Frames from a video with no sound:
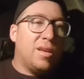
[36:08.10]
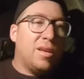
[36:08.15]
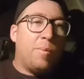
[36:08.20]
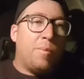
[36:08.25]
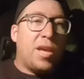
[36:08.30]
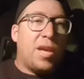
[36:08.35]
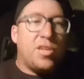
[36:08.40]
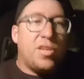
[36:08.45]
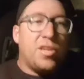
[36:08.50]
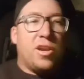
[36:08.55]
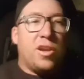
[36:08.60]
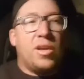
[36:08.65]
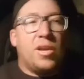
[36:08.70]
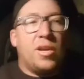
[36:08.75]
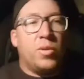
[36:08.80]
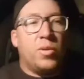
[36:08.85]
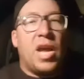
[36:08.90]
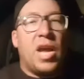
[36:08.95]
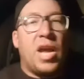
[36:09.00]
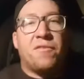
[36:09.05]
But you know,
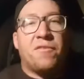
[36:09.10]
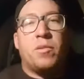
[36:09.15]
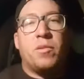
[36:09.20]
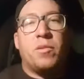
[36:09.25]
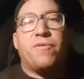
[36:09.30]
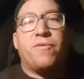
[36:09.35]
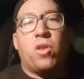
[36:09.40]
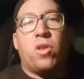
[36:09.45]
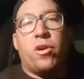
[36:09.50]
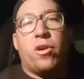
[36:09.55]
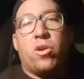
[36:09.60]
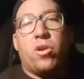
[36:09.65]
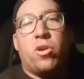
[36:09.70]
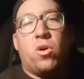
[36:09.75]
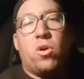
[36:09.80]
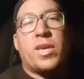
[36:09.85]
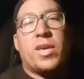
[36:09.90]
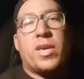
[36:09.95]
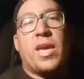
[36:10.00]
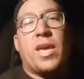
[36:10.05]
it would have to be
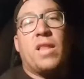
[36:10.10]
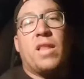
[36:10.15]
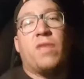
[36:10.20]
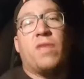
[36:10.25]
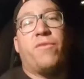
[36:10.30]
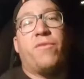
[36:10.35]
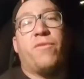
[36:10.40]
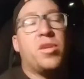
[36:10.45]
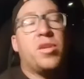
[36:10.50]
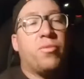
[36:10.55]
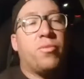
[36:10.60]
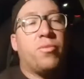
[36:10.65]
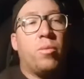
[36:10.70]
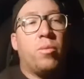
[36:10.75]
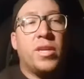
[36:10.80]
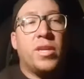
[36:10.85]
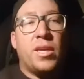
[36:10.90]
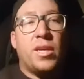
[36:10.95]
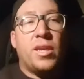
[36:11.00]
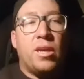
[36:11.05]
Florida or California
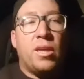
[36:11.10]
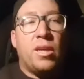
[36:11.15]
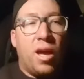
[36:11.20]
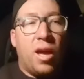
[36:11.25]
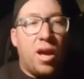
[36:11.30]
probably.